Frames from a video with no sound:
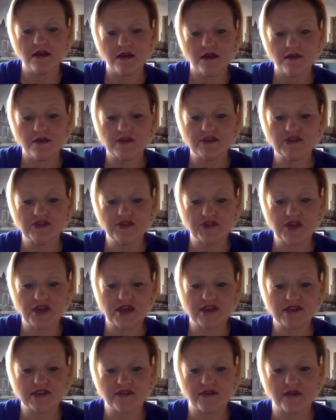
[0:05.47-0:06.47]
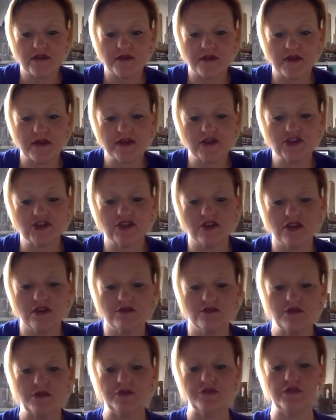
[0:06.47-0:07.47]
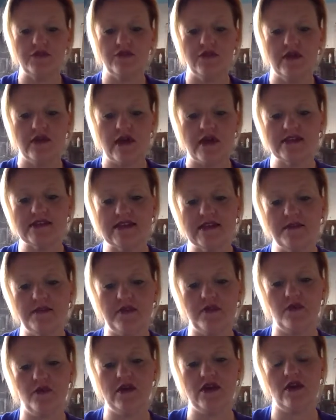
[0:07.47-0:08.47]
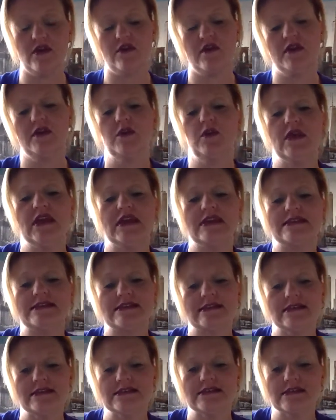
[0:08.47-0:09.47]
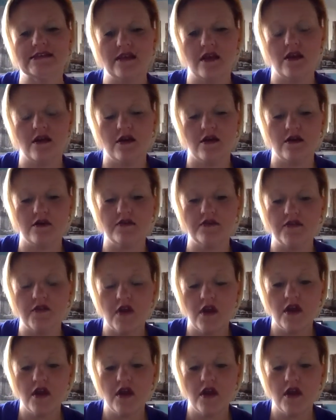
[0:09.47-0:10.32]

miss you guys very much. I don't know if you realize it, but we are in week 6 of